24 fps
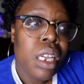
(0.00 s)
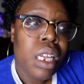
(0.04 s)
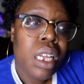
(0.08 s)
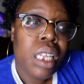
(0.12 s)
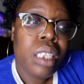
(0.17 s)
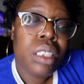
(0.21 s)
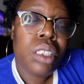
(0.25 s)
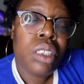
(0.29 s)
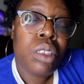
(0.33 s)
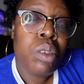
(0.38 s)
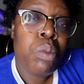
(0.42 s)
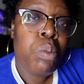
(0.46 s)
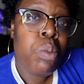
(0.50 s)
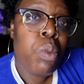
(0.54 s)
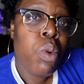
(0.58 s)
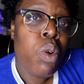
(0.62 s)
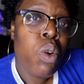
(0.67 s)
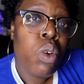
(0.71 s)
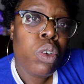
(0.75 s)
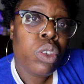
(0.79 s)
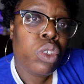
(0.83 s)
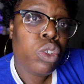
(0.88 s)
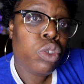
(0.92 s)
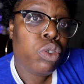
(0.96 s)
it's the
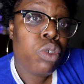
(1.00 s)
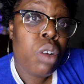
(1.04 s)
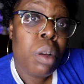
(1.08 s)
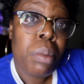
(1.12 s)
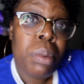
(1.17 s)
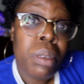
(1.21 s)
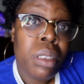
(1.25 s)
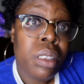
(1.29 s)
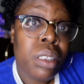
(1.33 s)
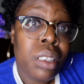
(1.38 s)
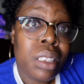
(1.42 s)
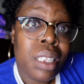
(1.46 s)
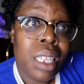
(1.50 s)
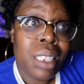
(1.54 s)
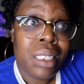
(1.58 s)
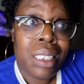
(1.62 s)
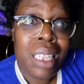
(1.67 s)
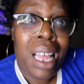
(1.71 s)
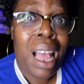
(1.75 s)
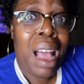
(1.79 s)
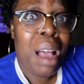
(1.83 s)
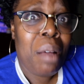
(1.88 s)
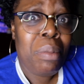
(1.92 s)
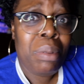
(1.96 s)
more troubles that's
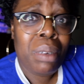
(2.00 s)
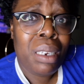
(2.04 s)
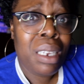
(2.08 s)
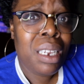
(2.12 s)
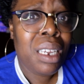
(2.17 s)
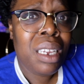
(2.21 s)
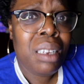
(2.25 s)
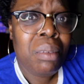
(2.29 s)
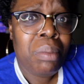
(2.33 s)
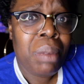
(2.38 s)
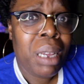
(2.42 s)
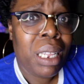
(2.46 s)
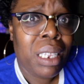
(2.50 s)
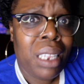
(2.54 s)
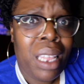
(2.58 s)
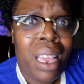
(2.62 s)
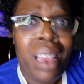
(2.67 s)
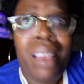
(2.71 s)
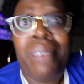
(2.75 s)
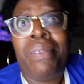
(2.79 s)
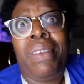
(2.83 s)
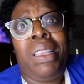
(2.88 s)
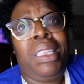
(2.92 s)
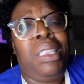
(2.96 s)
happening in my
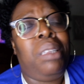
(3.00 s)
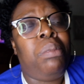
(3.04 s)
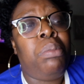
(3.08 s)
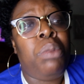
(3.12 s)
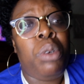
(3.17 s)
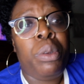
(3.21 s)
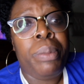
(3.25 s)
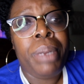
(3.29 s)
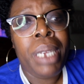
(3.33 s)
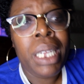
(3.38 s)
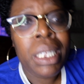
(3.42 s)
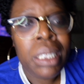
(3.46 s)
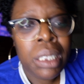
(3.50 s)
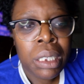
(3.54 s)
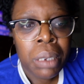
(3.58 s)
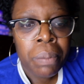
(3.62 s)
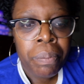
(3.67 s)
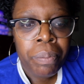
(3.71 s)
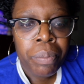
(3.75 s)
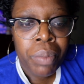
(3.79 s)
life at the moment.